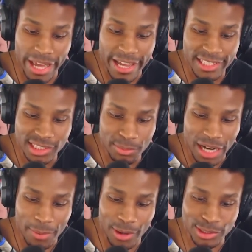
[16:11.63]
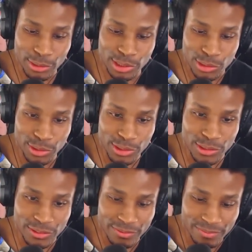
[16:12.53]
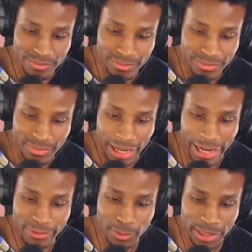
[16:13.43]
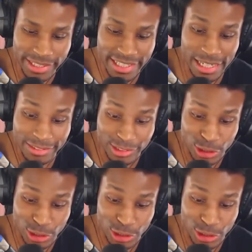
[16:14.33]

the blast, but I'm also screwed. I have the yeah,